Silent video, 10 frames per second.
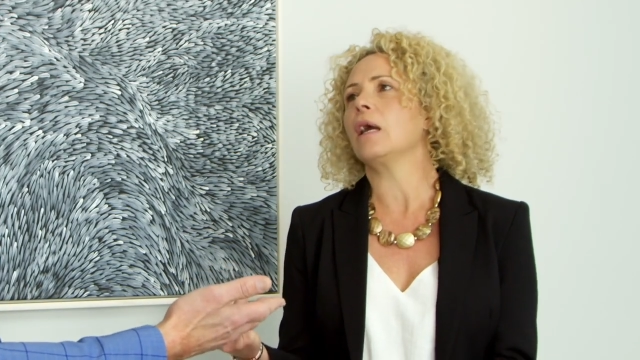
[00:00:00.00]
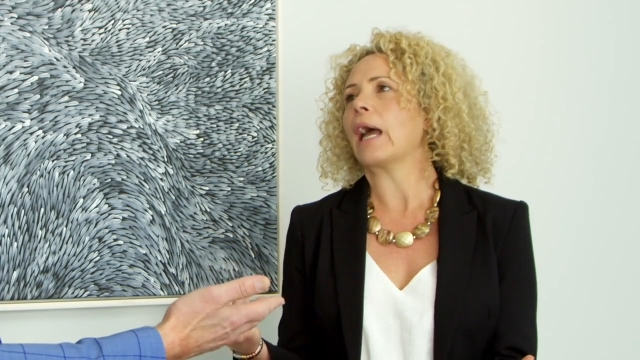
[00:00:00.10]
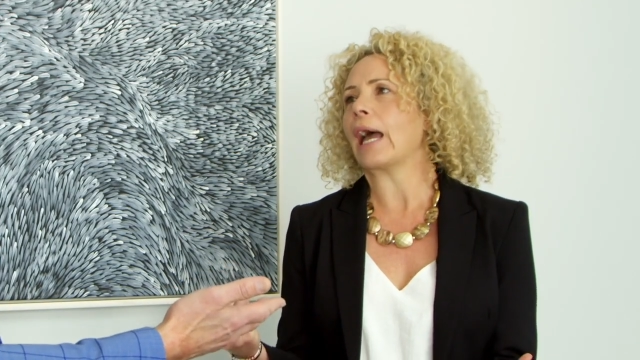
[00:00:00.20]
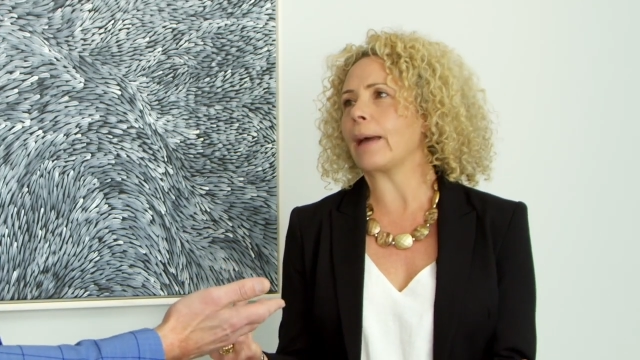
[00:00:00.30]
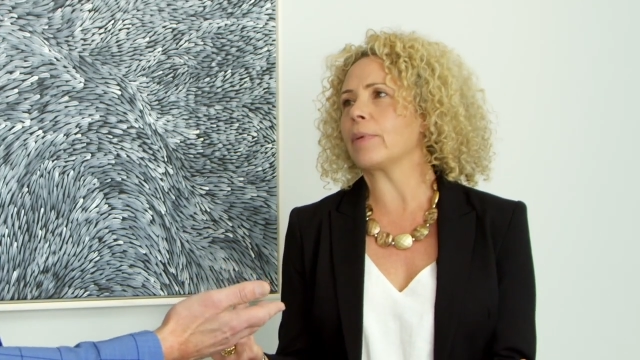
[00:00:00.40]

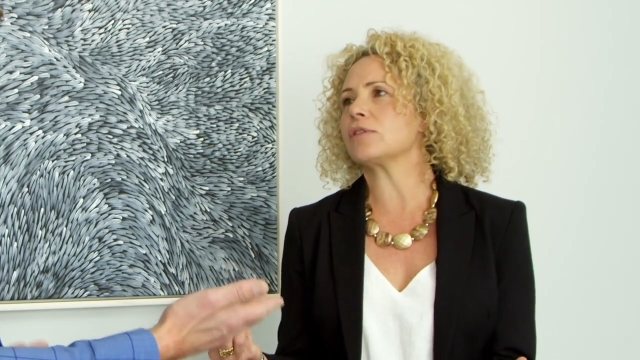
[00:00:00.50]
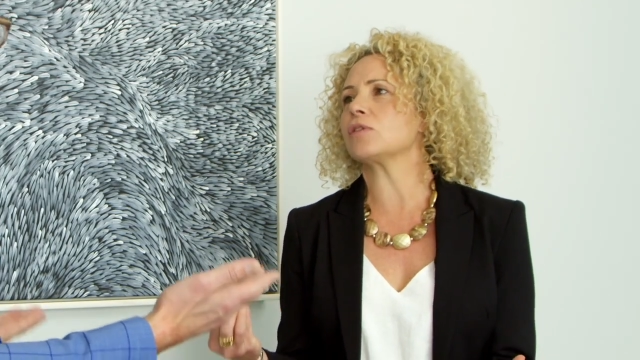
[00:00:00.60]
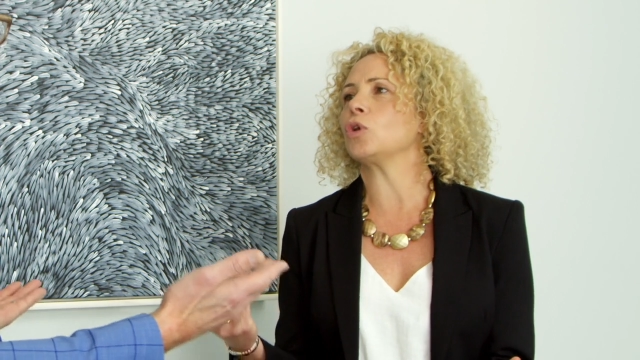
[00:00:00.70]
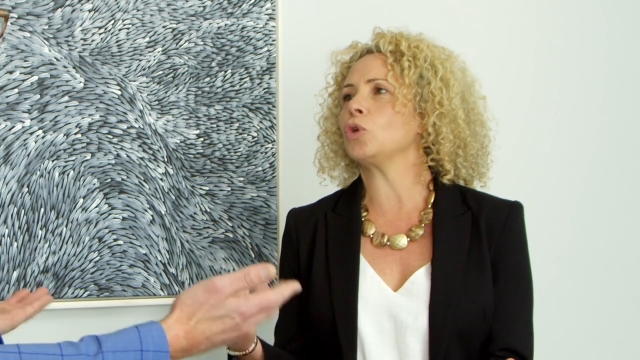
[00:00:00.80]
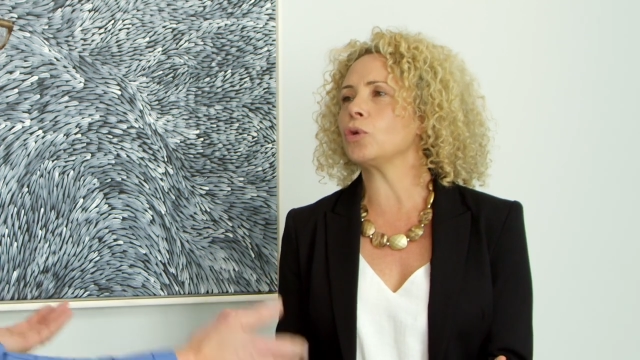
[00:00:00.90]
habits
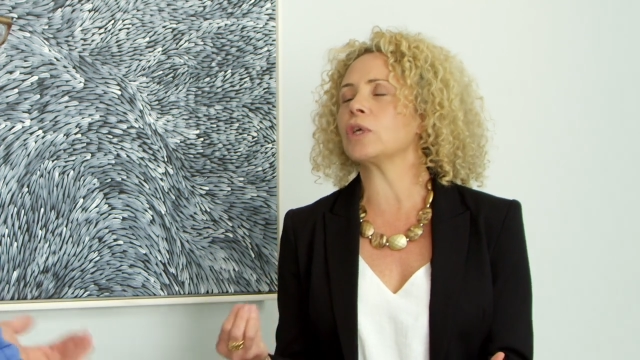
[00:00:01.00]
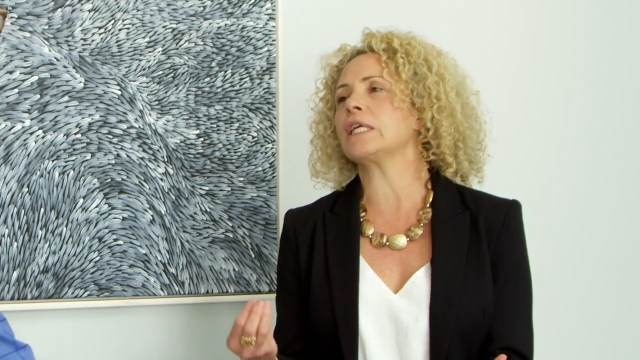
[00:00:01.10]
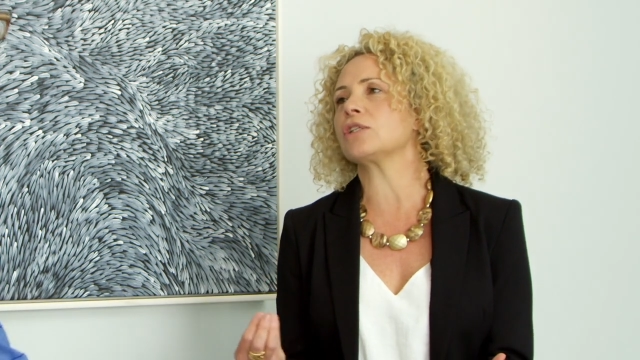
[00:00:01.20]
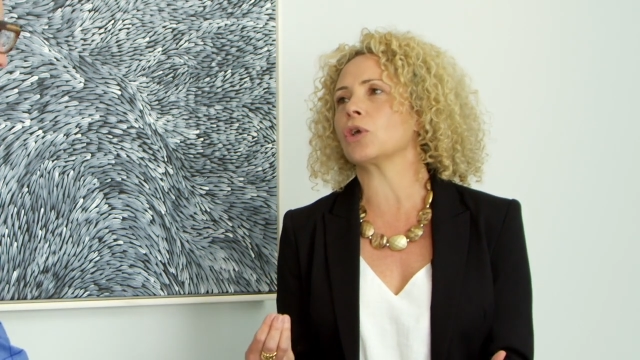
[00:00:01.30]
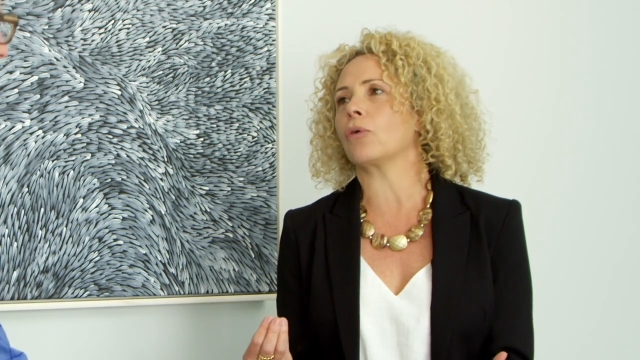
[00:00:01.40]
that you can
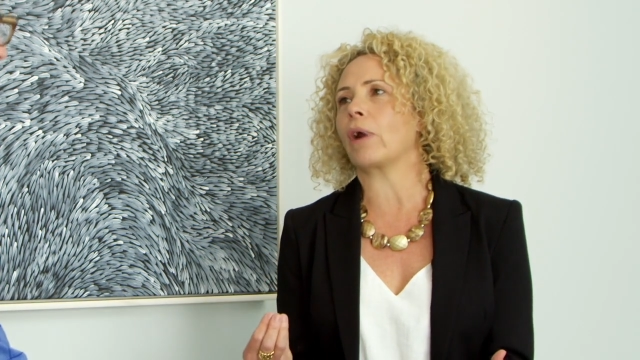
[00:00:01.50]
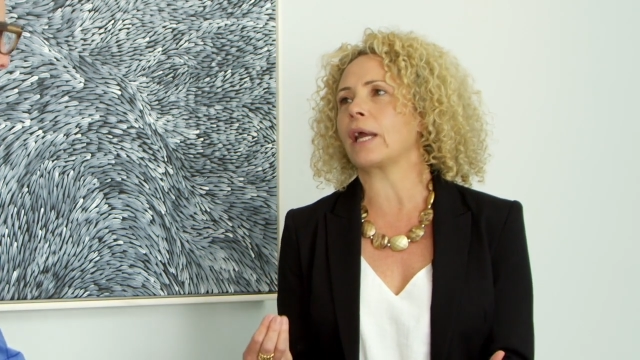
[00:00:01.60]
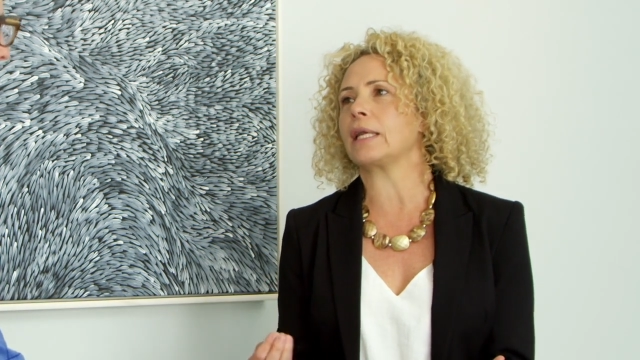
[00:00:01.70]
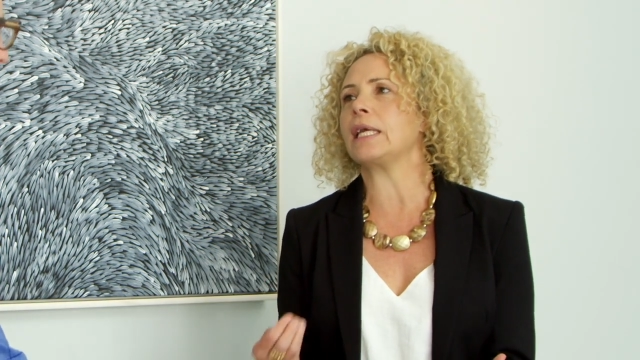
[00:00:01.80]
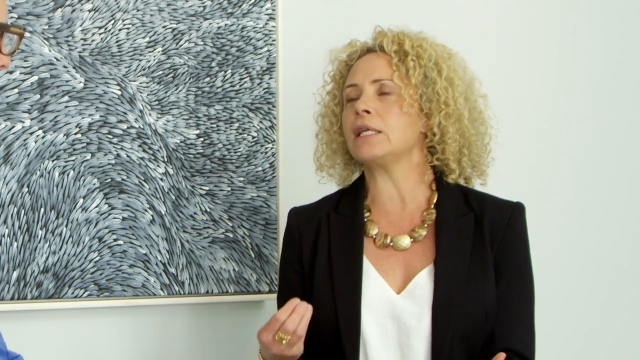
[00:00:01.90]

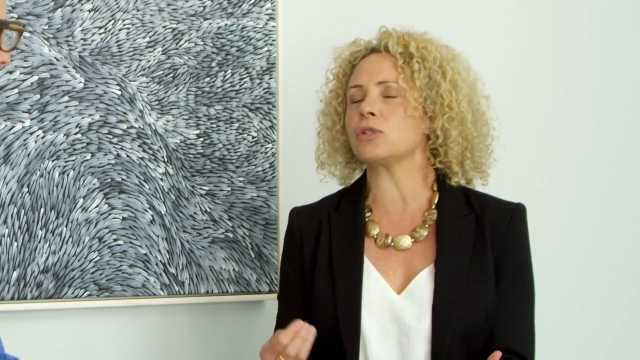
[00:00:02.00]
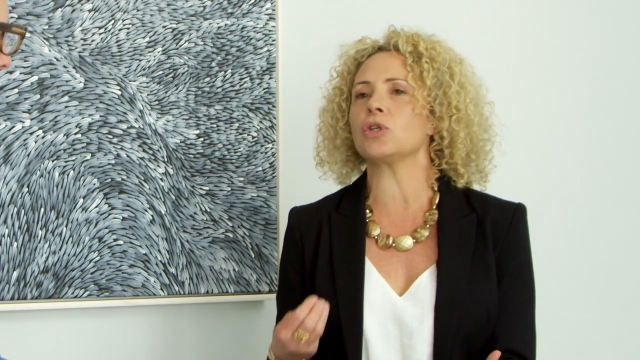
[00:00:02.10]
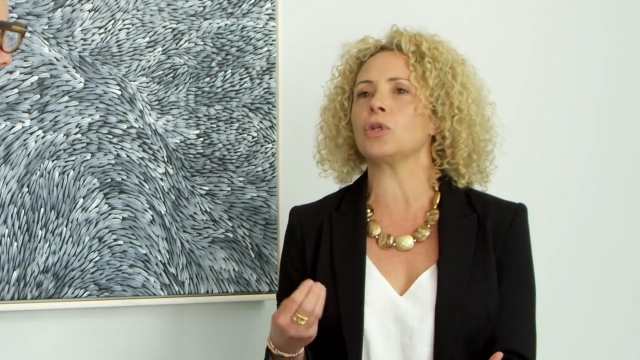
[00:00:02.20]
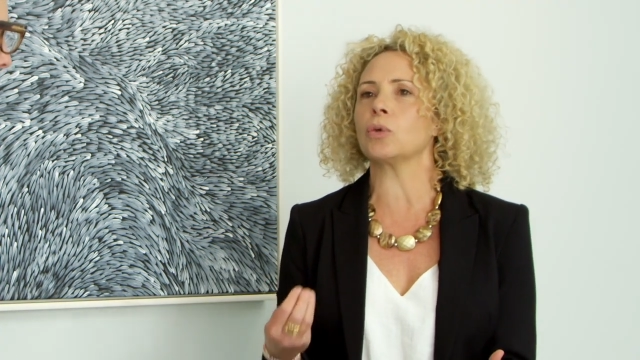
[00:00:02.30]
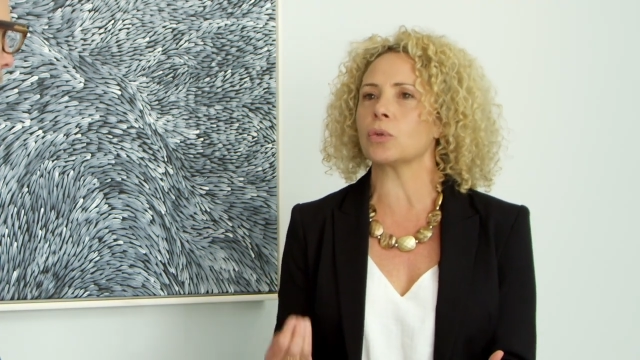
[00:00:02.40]
integrate into
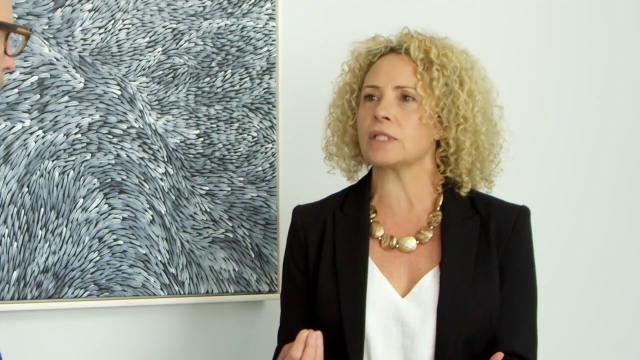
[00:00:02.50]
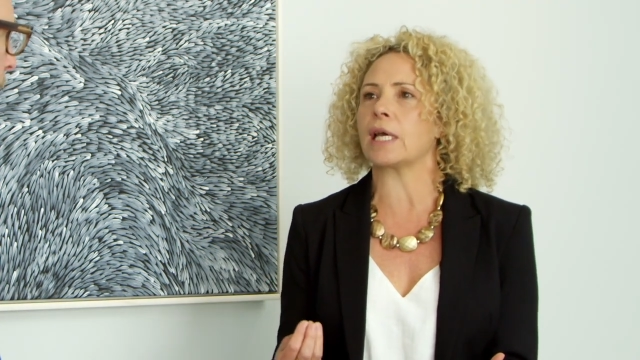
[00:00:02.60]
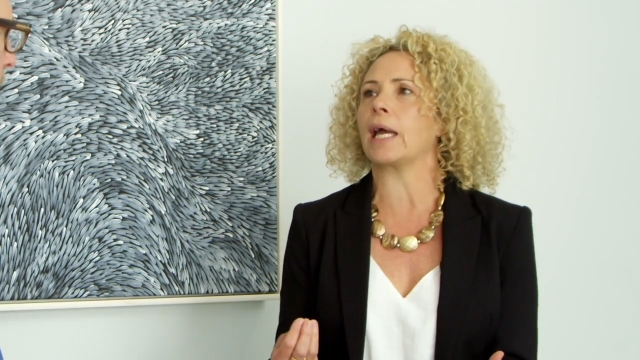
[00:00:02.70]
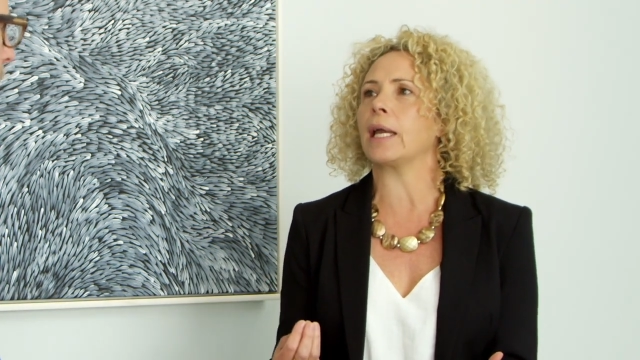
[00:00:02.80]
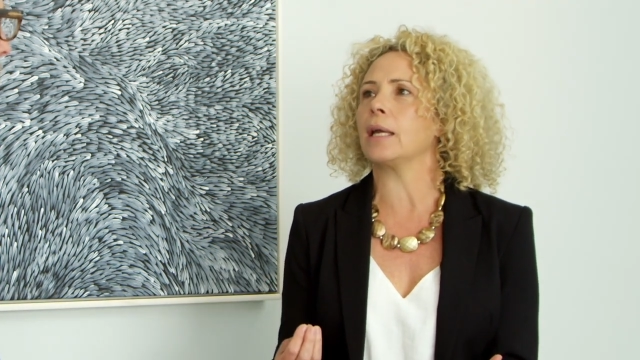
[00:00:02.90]
your day.